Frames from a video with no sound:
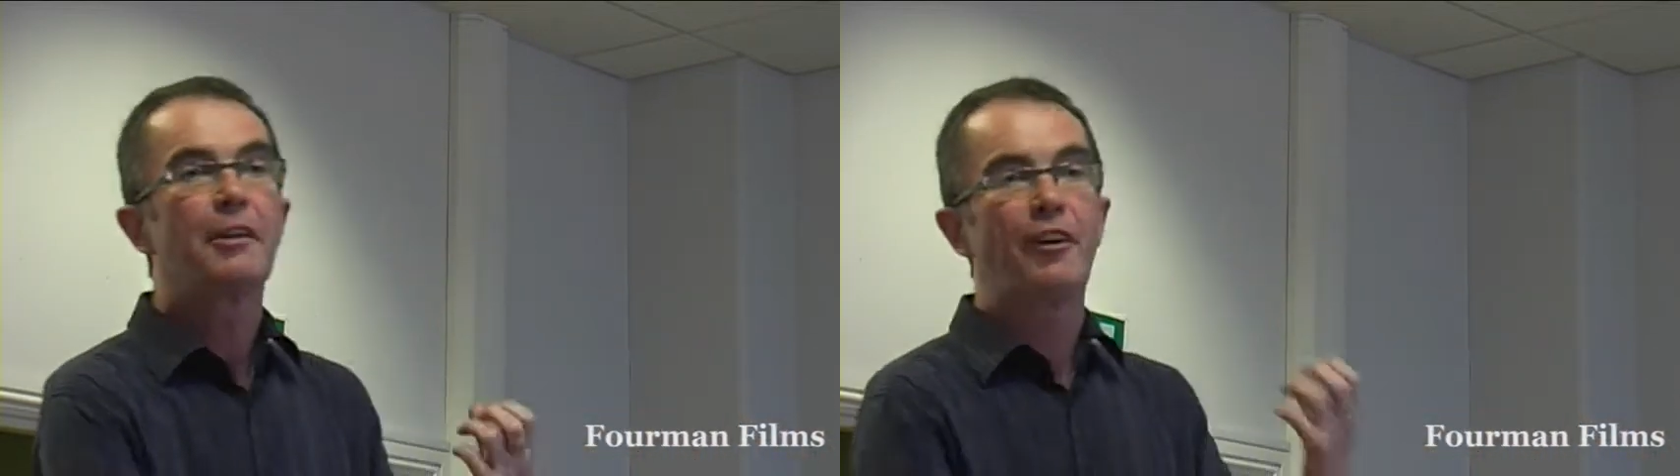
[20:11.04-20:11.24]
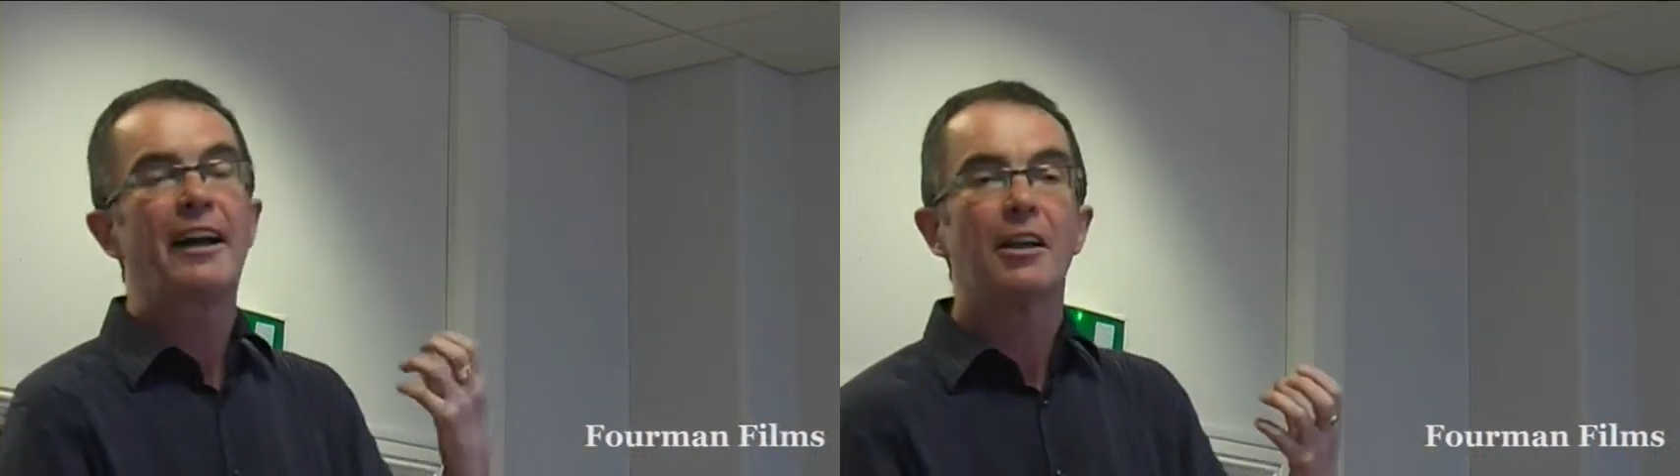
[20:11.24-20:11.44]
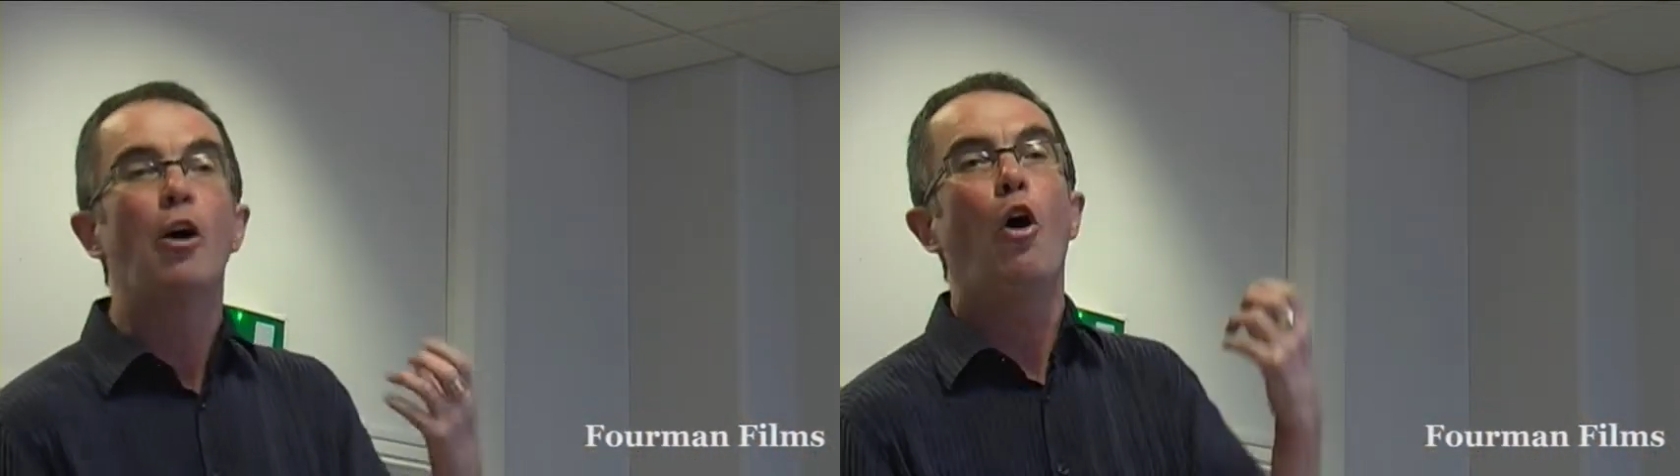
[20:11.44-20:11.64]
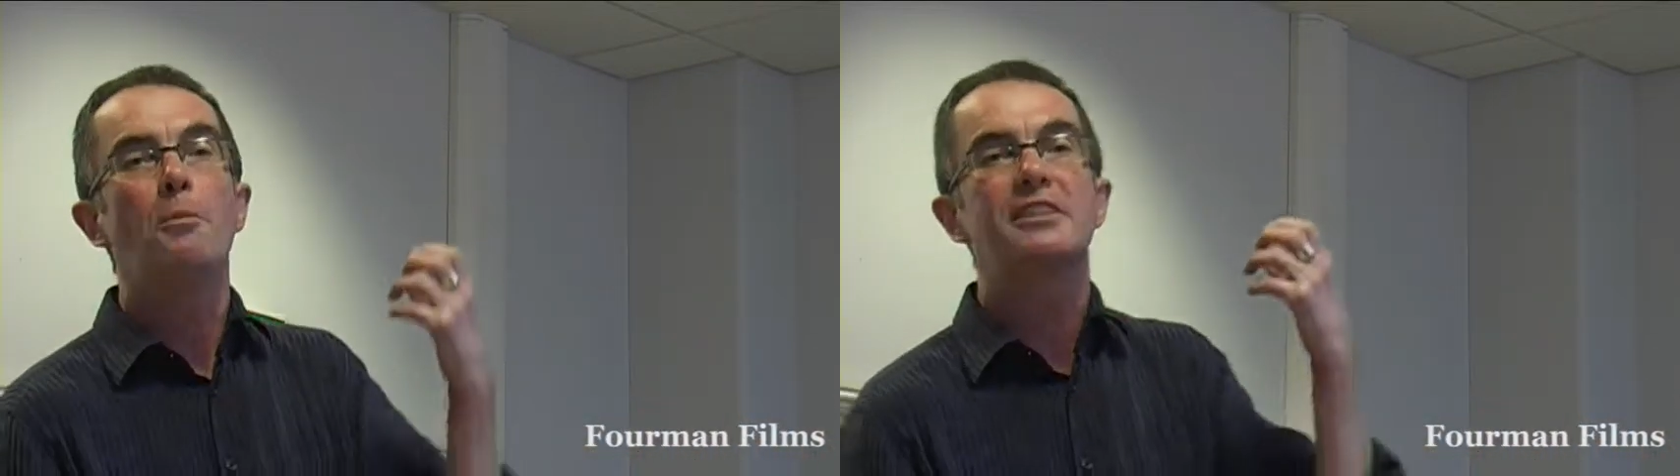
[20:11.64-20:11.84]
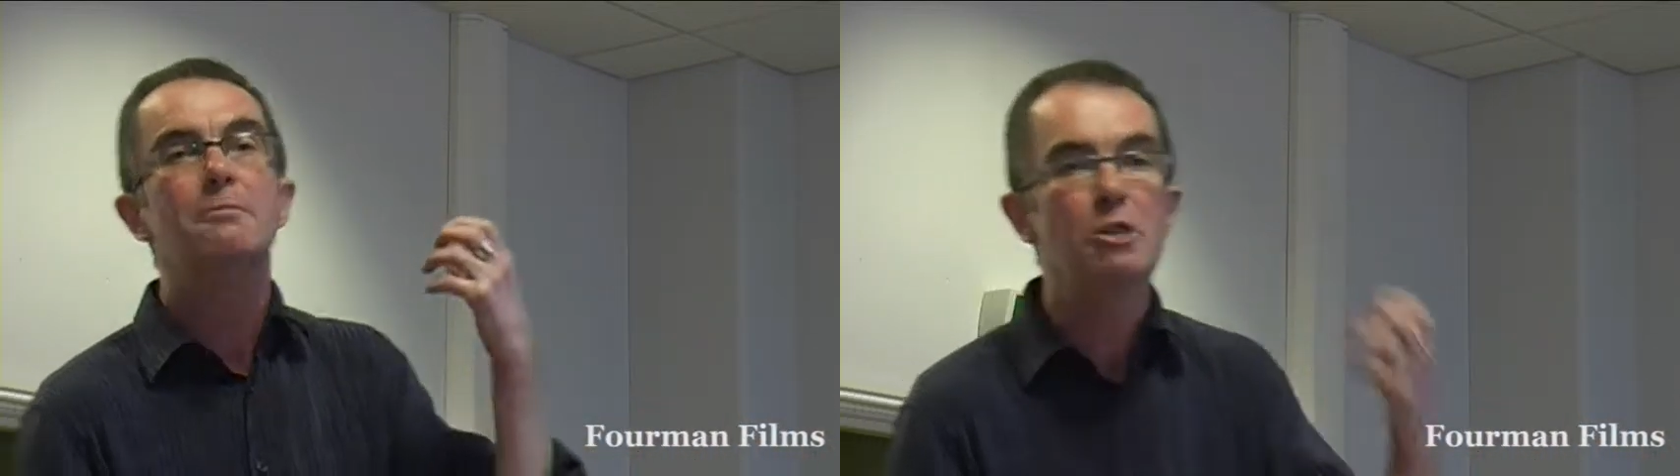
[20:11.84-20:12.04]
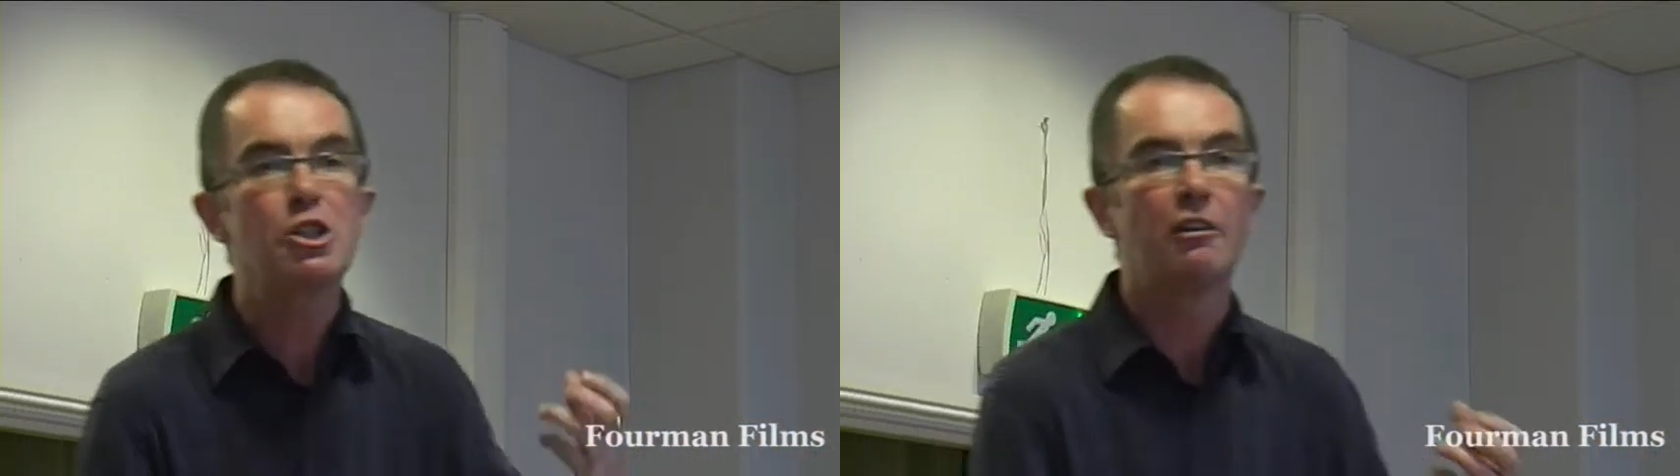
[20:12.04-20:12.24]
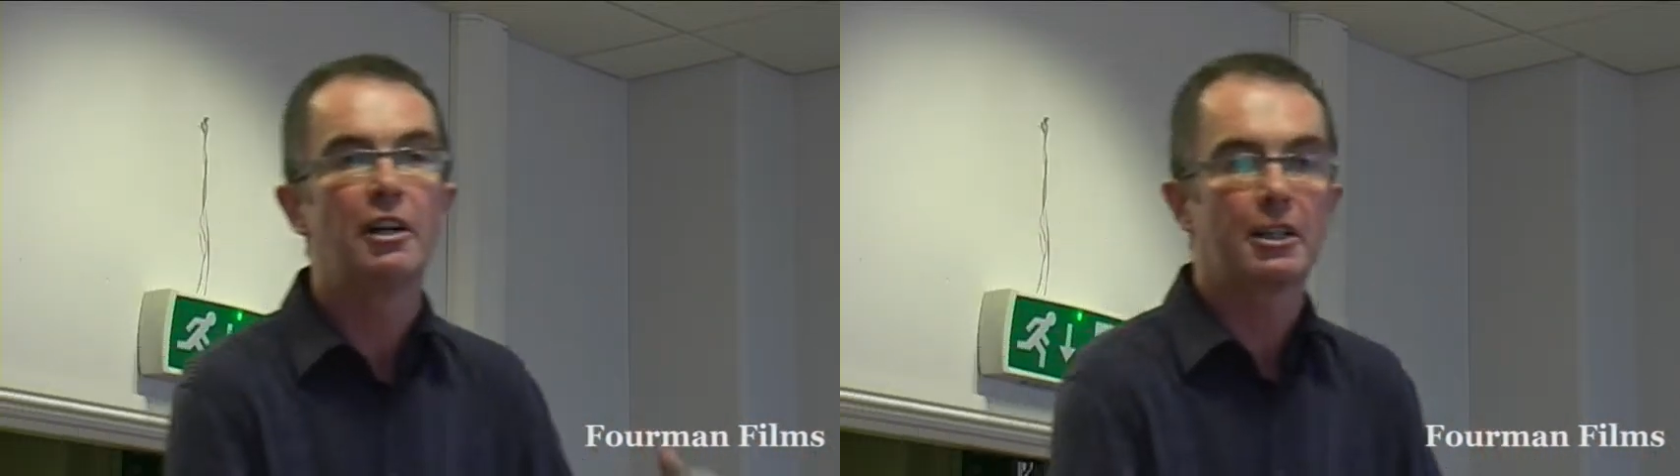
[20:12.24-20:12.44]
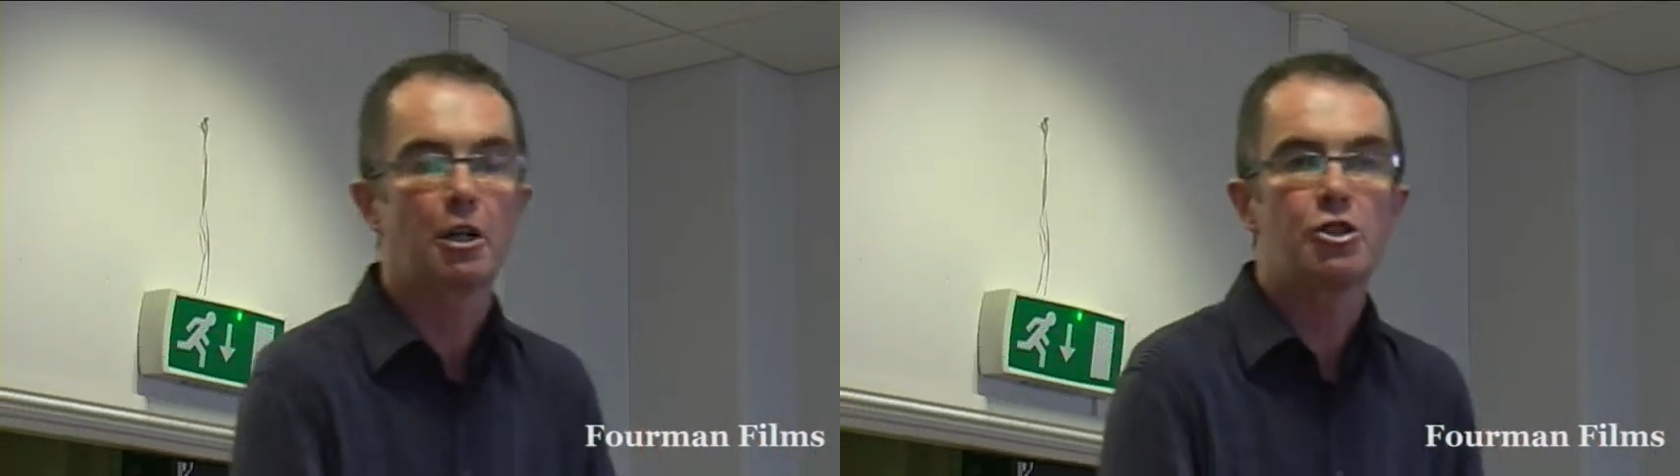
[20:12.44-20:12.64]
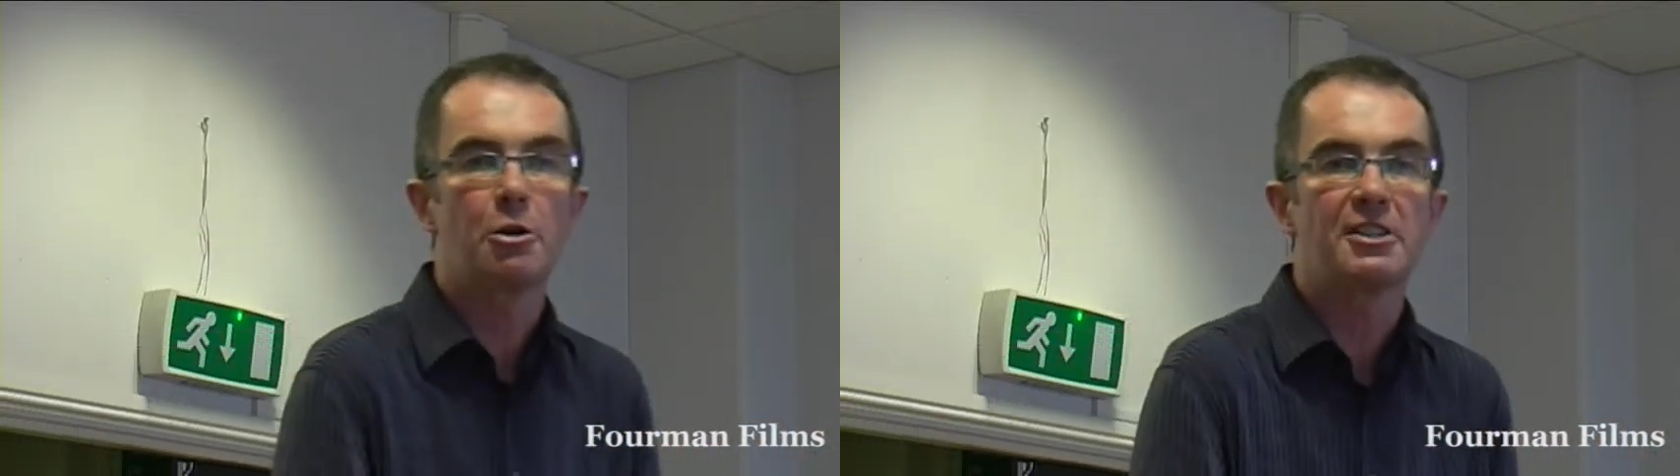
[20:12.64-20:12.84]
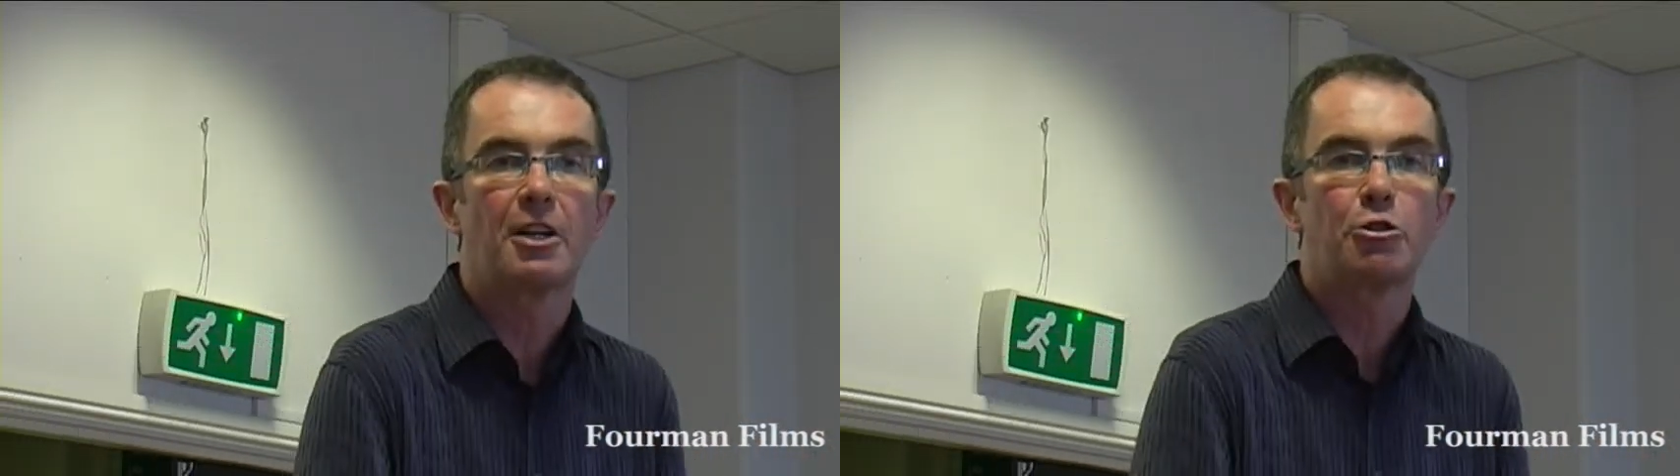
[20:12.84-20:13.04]
fact that almost immediately the country
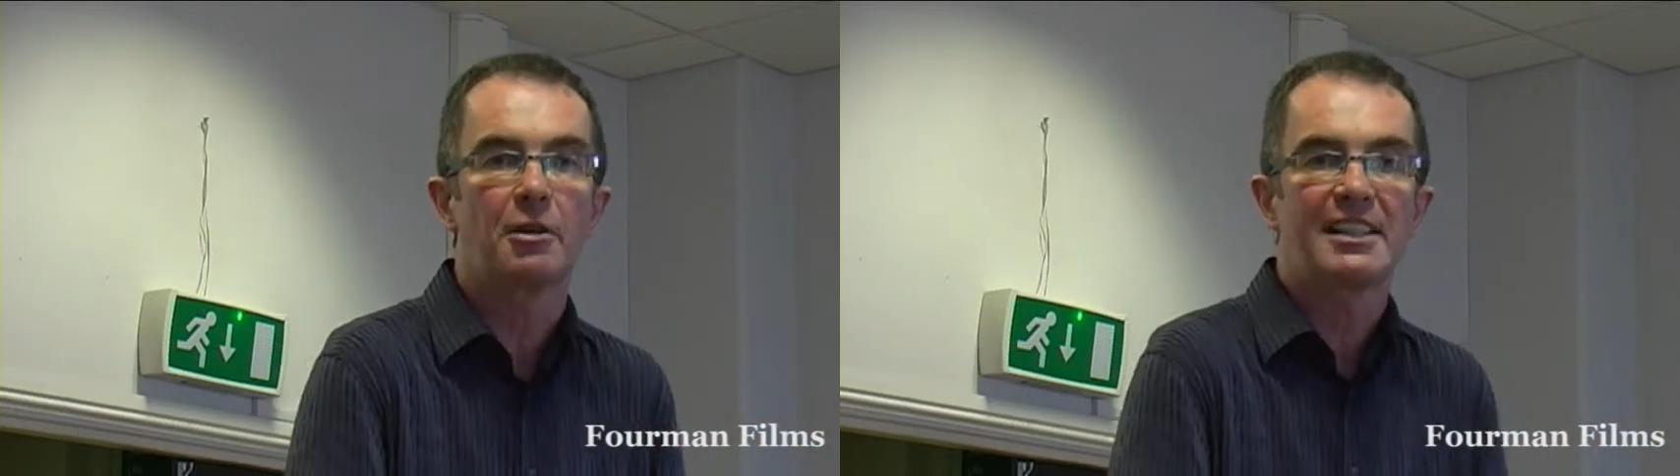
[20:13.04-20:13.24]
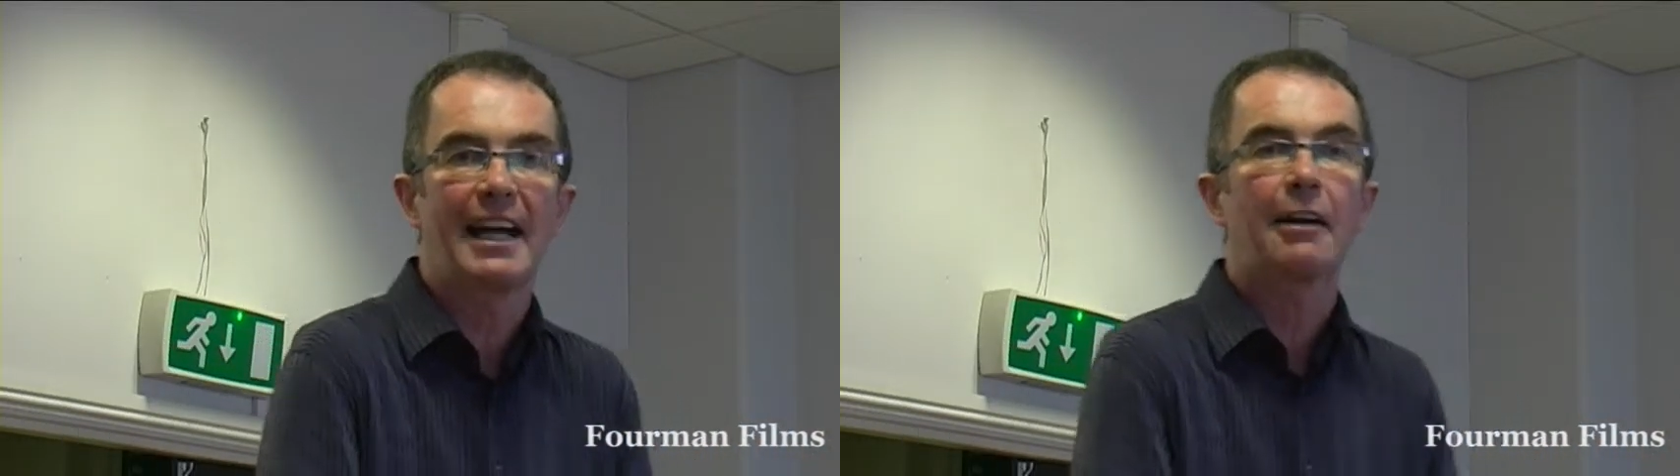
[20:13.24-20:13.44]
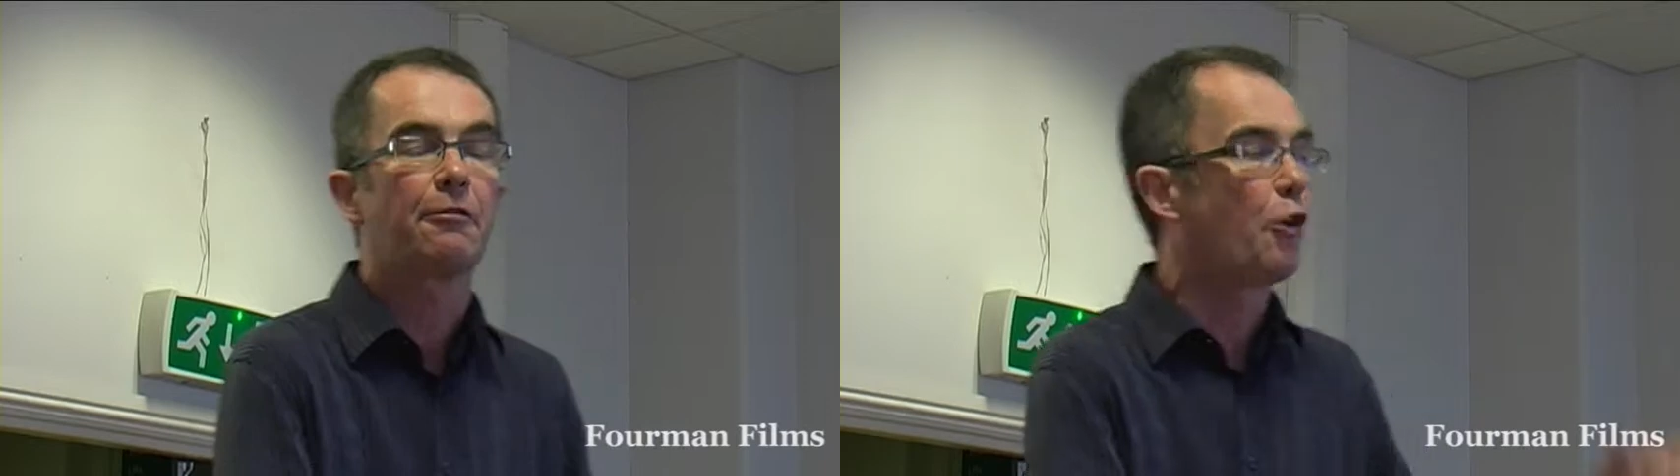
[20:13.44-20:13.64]
was under attack,